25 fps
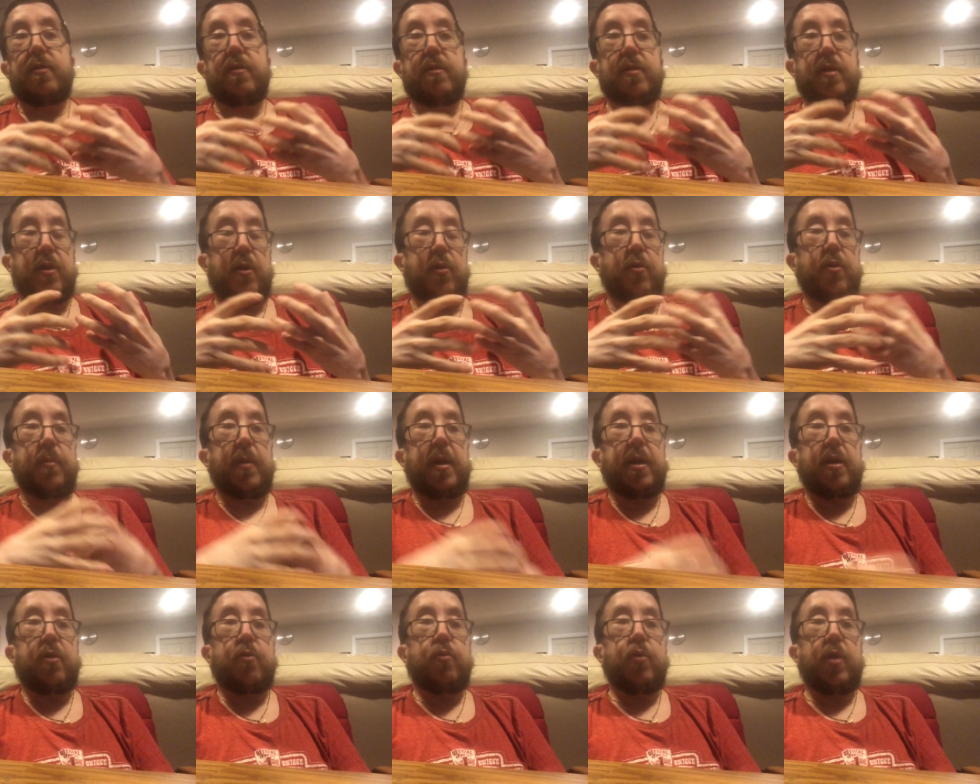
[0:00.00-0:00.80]
To
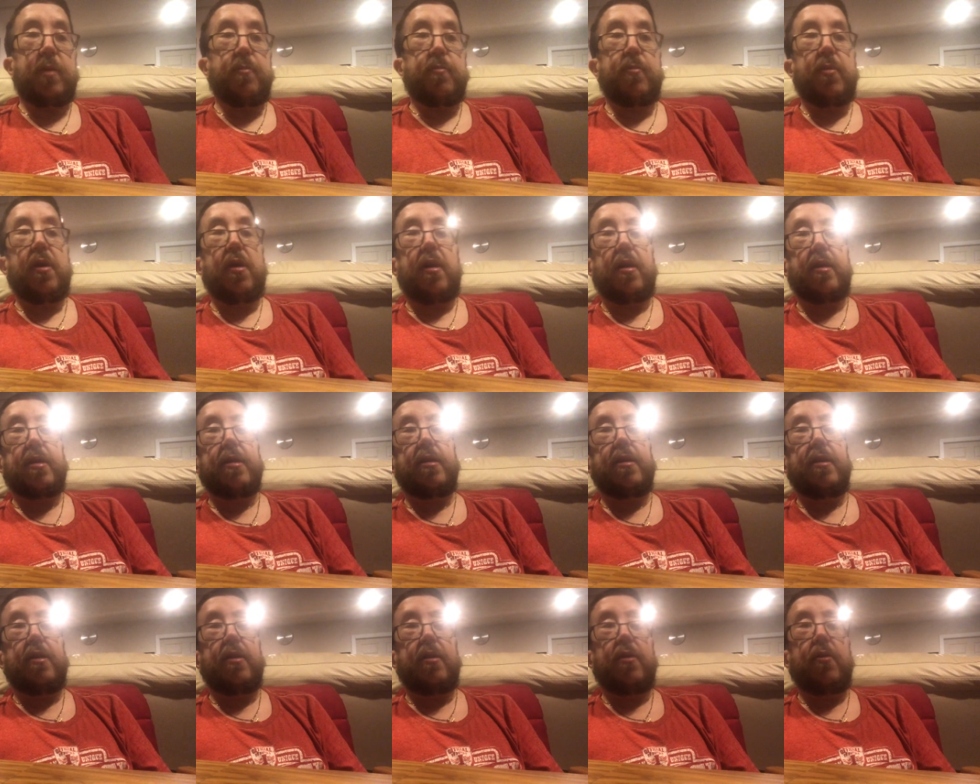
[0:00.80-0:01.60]
make a quick buck.
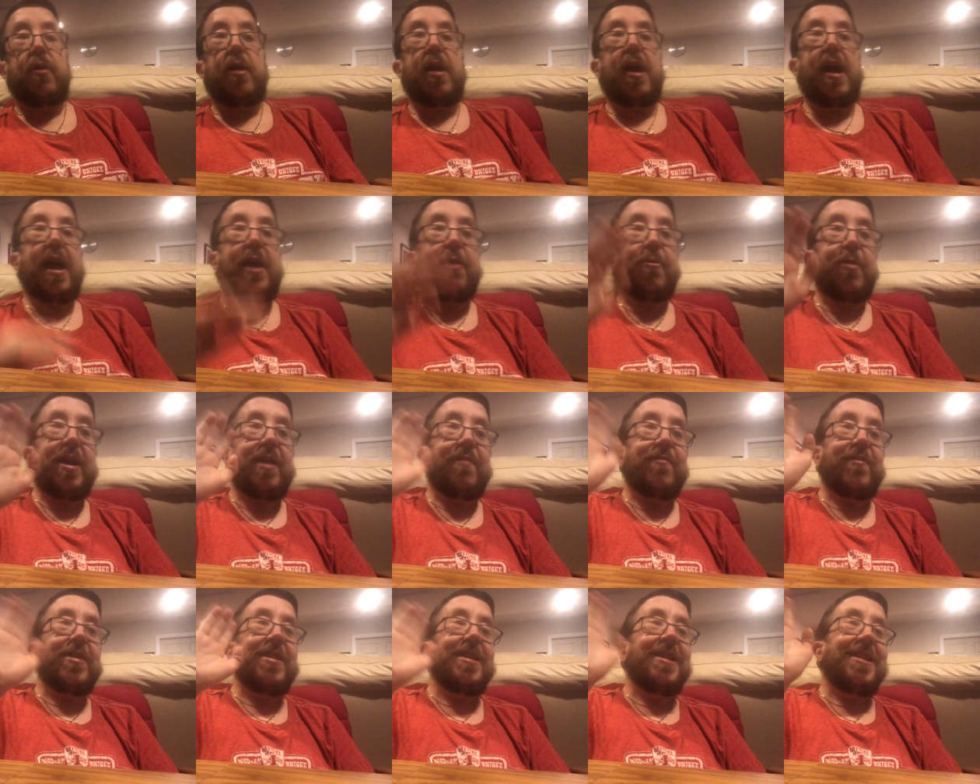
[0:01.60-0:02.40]
Hi
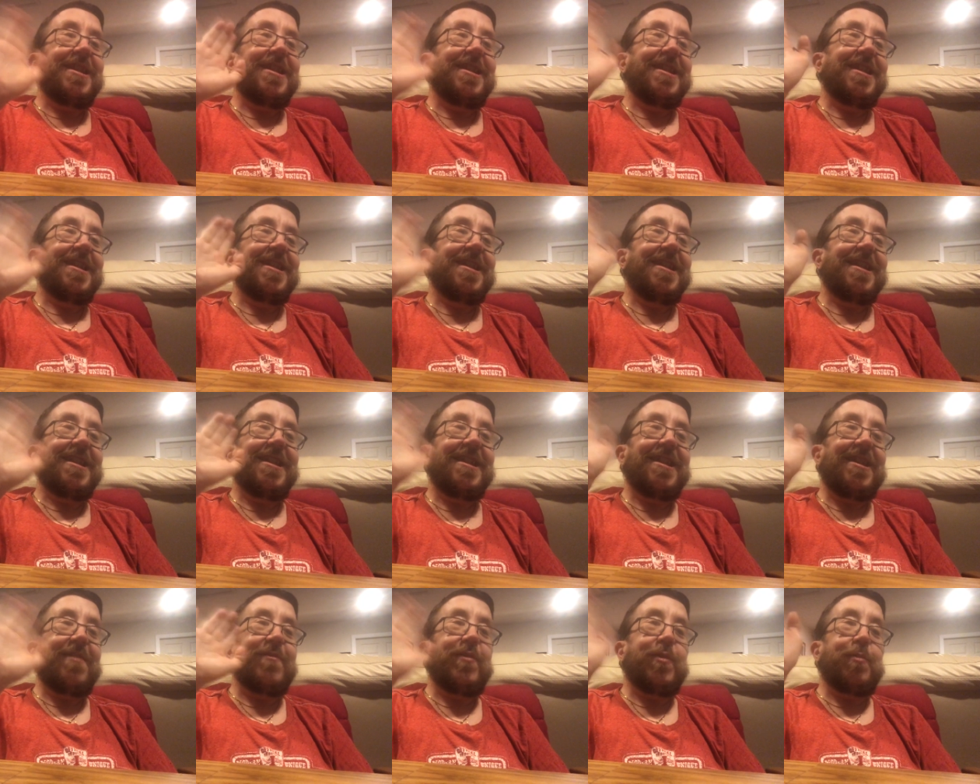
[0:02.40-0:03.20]
Raven,
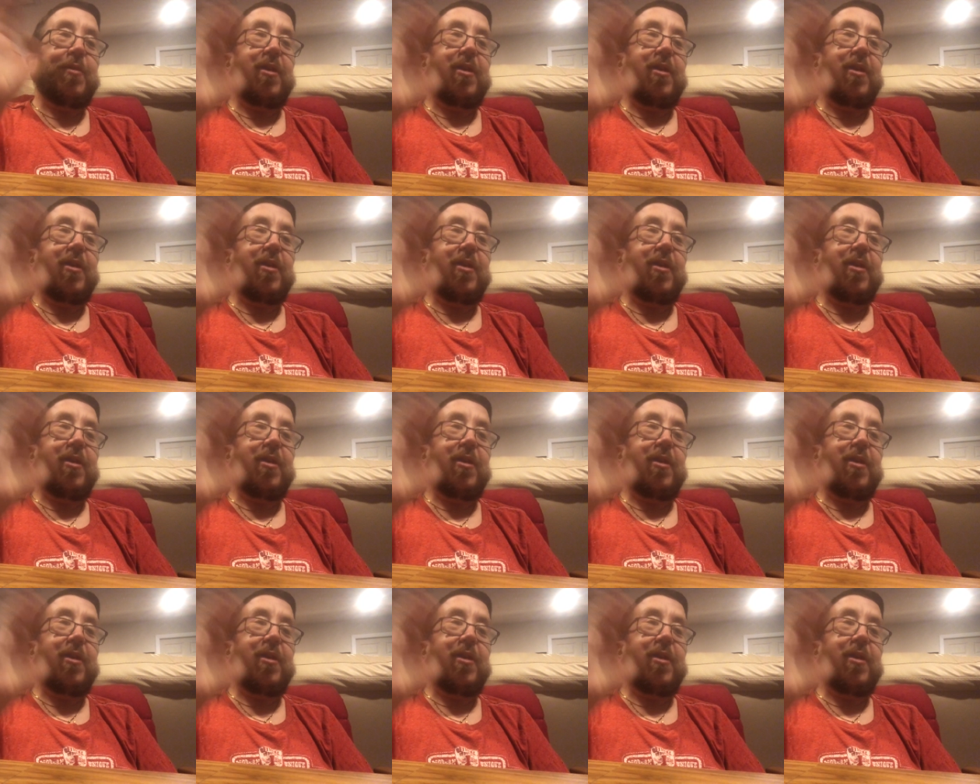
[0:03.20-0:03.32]
love you,